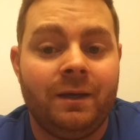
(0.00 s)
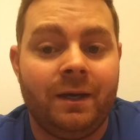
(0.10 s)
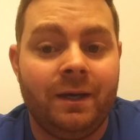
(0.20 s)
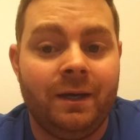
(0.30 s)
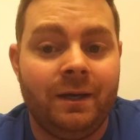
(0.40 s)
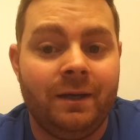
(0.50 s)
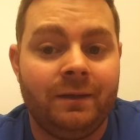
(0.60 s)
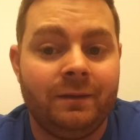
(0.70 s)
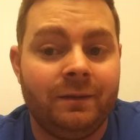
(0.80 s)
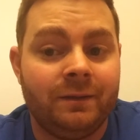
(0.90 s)

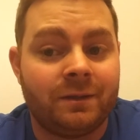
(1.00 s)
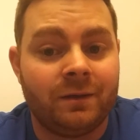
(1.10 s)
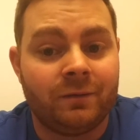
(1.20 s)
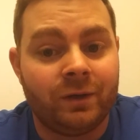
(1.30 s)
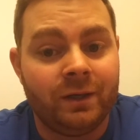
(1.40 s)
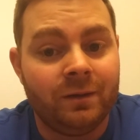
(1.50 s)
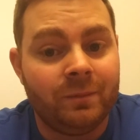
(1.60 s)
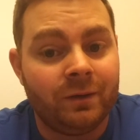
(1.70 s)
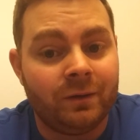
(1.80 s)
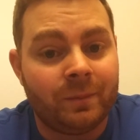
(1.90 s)
And it's going to run you
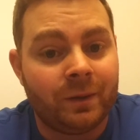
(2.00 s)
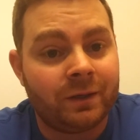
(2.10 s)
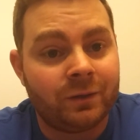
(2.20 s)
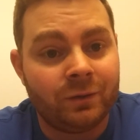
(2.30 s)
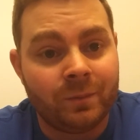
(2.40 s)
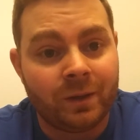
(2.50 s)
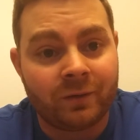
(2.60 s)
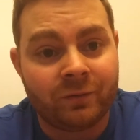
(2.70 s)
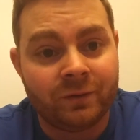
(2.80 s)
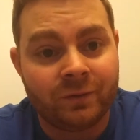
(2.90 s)
about a buck to a buck
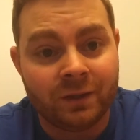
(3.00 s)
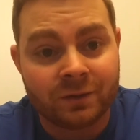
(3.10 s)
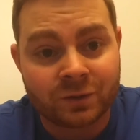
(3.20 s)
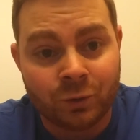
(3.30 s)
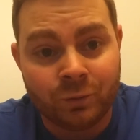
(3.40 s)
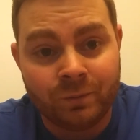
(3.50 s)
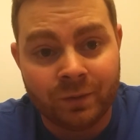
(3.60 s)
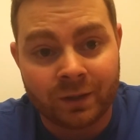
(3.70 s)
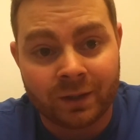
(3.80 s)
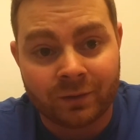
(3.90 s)
50 a scoop.
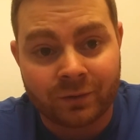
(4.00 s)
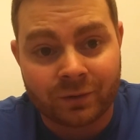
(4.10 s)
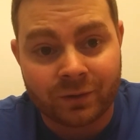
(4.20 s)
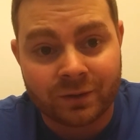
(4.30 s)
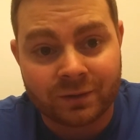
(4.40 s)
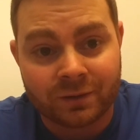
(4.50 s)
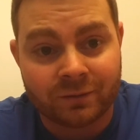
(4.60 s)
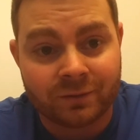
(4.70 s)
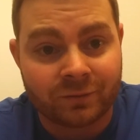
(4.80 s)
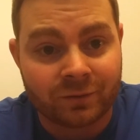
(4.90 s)
You're going to get 30
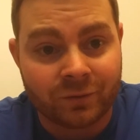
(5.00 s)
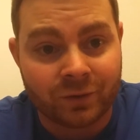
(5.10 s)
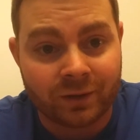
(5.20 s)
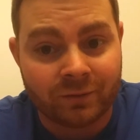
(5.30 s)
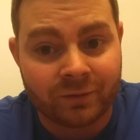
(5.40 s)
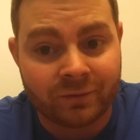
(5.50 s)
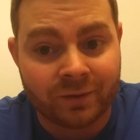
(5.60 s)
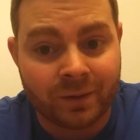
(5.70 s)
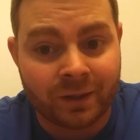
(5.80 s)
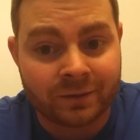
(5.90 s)
servings for 40 or
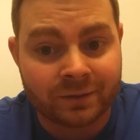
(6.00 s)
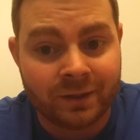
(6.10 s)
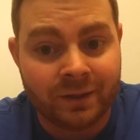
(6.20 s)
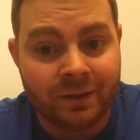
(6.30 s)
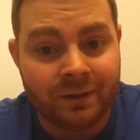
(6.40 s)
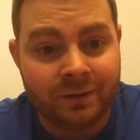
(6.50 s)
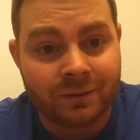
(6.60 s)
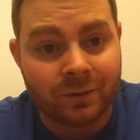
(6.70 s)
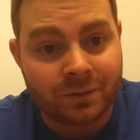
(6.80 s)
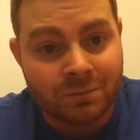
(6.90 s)
50 bucks.
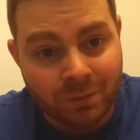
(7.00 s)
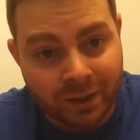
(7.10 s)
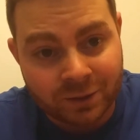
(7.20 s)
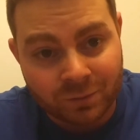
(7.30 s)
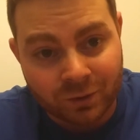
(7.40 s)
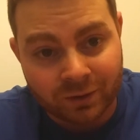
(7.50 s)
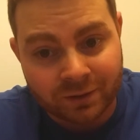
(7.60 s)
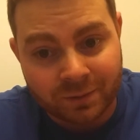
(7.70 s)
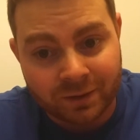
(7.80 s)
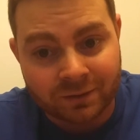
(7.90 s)
So it's much more
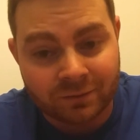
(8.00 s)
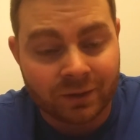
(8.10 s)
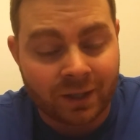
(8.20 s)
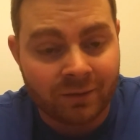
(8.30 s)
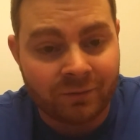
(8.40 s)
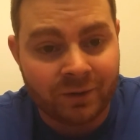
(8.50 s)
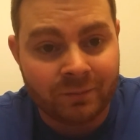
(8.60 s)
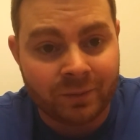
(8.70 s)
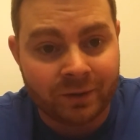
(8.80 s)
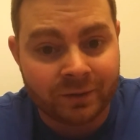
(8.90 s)
expensive than
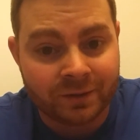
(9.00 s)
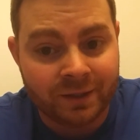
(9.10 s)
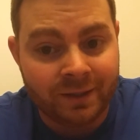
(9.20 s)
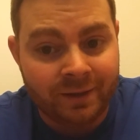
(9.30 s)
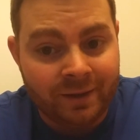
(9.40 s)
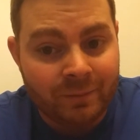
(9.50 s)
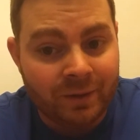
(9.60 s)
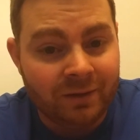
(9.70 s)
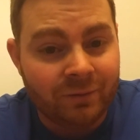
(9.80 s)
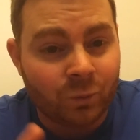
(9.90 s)
caffeine pills.
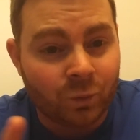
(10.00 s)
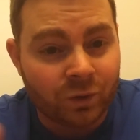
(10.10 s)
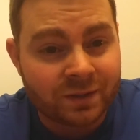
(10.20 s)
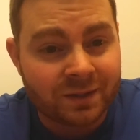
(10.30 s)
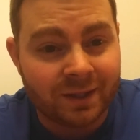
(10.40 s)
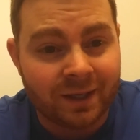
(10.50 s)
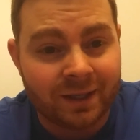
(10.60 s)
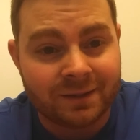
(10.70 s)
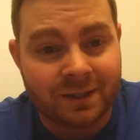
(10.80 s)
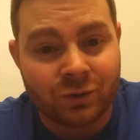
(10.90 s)
But even worse than that
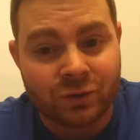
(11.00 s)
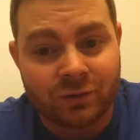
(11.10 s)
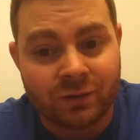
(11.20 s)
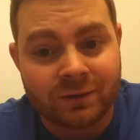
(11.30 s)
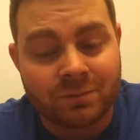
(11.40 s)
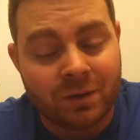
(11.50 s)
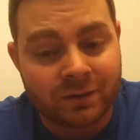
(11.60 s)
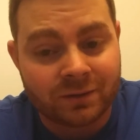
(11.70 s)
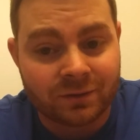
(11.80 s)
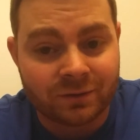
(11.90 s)
is energy drinks,
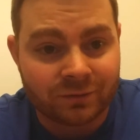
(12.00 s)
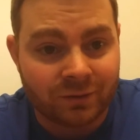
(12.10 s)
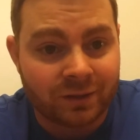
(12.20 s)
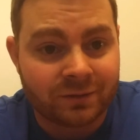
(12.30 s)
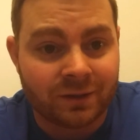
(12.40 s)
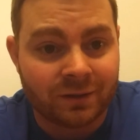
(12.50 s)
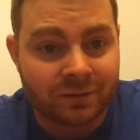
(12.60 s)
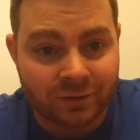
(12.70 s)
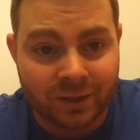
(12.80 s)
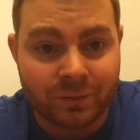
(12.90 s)
Monsters,
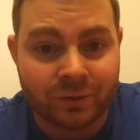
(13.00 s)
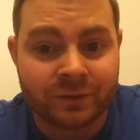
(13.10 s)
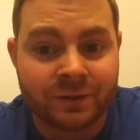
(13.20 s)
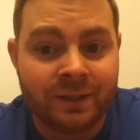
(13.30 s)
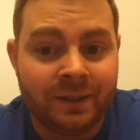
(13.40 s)
Rockstars, Red Bulls.